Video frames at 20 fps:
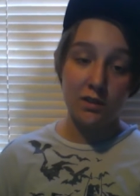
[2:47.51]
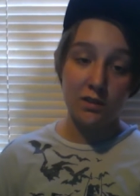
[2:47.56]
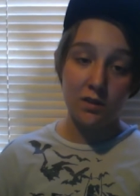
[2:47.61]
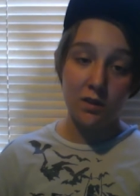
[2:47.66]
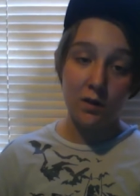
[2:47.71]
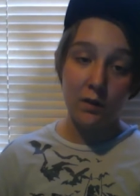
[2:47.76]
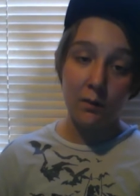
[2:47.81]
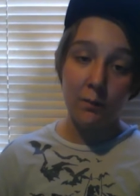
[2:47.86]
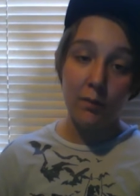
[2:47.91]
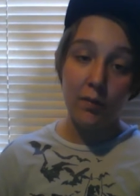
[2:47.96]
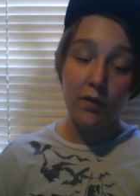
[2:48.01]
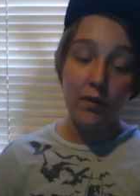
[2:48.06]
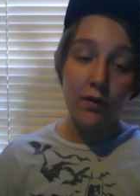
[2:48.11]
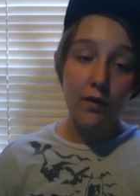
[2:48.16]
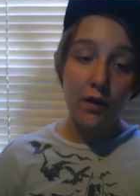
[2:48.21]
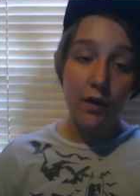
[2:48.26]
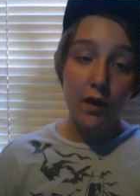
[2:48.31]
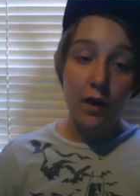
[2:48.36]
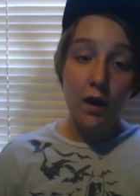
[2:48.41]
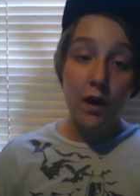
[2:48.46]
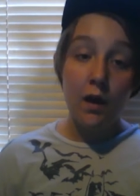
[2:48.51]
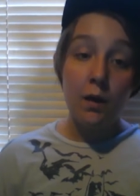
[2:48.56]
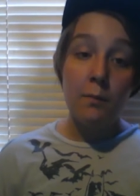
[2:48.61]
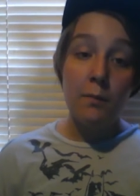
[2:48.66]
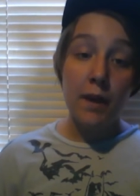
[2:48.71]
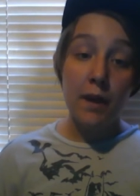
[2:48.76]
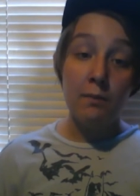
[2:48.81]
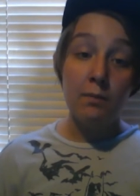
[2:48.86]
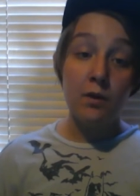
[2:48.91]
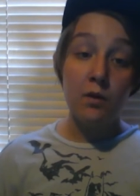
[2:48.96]
So
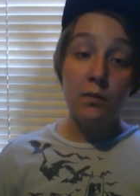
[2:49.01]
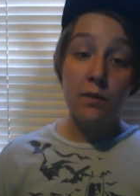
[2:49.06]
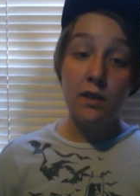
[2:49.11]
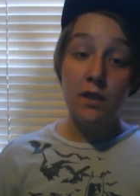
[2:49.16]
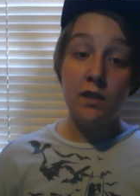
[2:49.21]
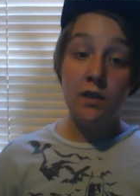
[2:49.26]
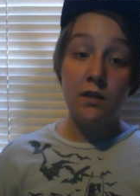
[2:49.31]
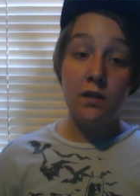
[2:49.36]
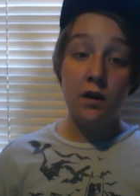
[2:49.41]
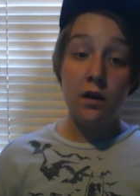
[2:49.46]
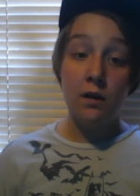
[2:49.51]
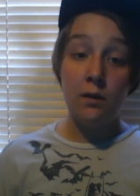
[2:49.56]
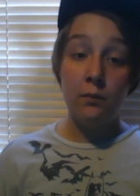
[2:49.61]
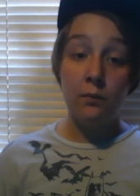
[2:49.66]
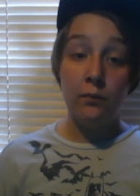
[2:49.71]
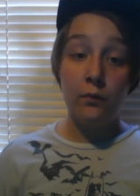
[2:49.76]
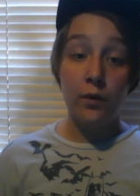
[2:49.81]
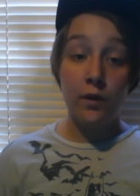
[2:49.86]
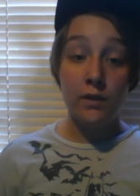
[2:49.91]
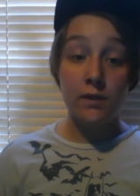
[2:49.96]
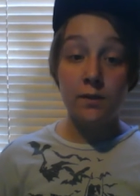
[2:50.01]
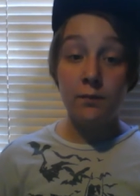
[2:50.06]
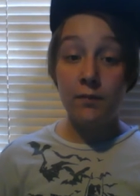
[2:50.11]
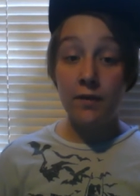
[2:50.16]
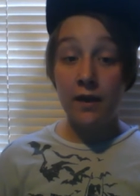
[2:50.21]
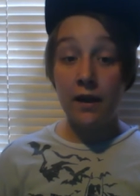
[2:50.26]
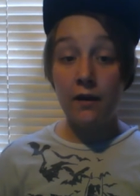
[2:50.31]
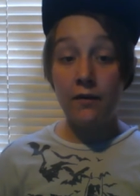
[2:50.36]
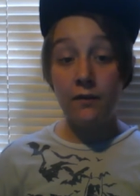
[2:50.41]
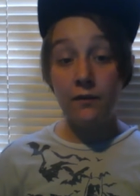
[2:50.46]
maybe we can um, work
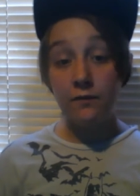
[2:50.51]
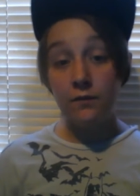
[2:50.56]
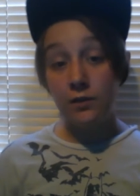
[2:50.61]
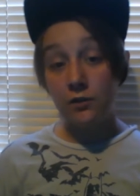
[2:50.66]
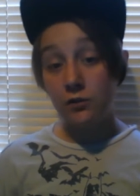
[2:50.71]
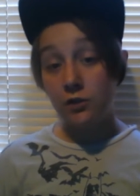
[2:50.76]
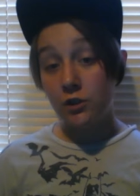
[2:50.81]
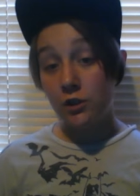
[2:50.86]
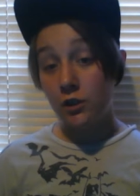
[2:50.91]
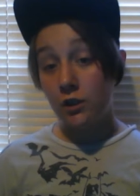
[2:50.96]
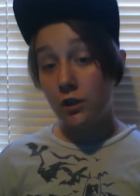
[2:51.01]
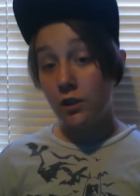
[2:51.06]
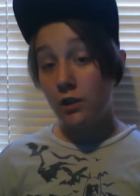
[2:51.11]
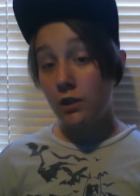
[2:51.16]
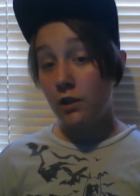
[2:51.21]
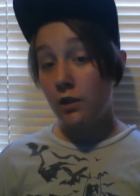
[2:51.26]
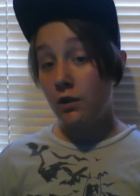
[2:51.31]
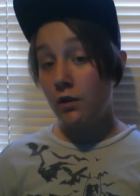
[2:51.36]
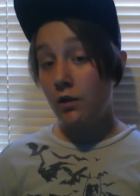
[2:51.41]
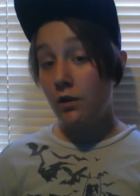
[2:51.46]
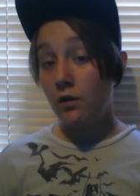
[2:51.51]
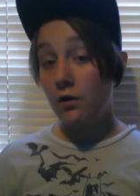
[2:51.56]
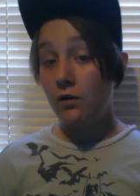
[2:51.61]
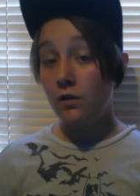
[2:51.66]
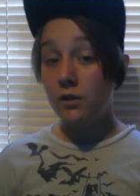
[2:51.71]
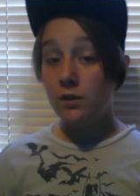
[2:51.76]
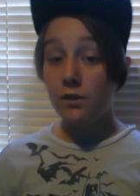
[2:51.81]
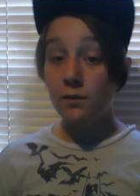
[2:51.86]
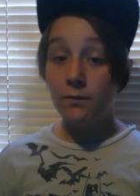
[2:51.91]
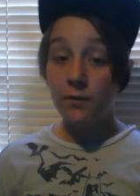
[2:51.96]
something out in the future, you know,
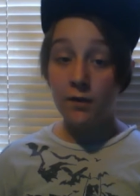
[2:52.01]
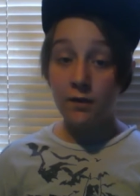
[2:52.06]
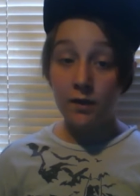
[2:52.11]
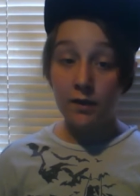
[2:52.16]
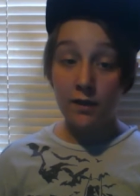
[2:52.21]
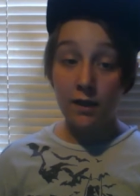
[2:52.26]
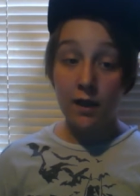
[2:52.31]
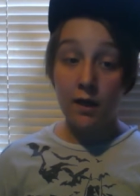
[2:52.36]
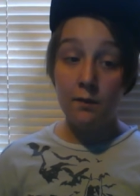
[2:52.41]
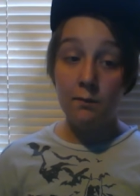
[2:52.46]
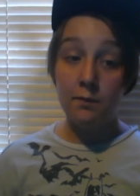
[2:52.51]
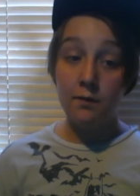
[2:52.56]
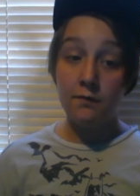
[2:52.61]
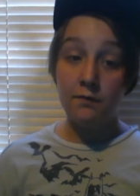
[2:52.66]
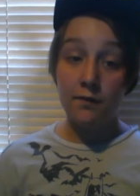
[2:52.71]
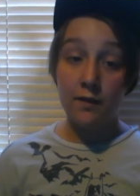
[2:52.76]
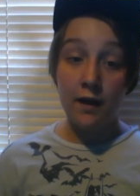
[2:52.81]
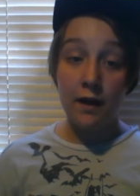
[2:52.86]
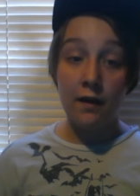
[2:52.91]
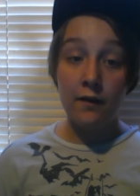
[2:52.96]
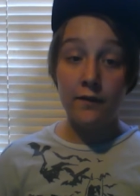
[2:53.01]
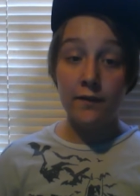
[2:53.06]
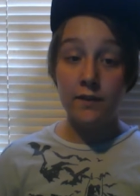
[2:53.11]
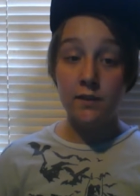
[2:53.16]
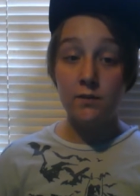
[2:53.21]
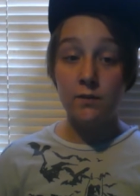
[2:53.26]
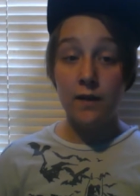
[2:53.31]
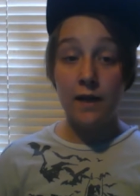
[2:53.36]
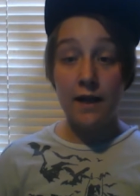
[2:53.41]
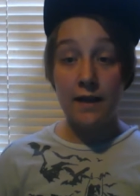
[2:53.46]
or something like that. But for now, this
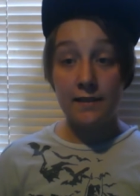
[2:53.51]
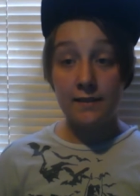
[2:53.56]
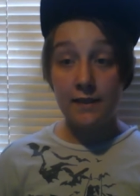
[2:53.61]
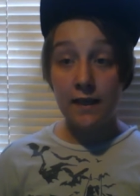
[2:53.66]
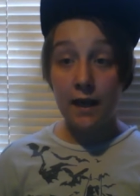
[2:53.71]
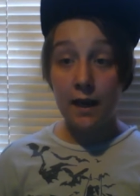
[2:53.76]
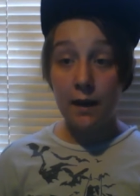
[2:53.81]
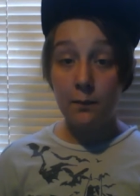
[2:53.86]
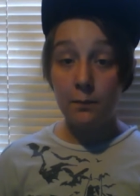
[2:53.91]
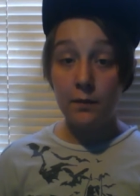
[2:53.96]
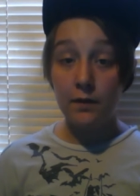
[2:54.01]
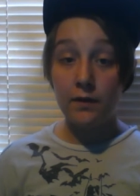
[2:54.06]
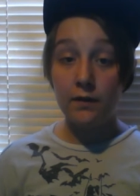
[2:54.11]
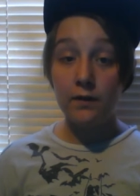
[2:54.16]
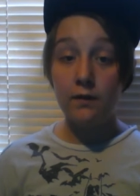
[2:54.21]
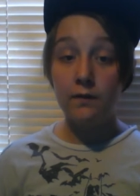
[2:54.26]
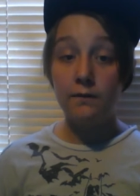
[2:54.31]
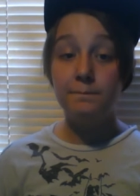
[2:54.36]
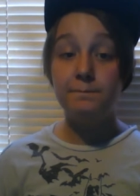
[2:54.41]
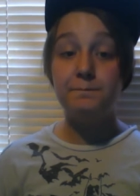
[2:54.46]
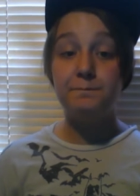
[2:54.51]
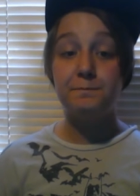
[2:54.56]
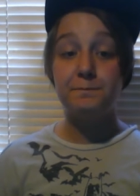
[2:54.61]
is what has to happen.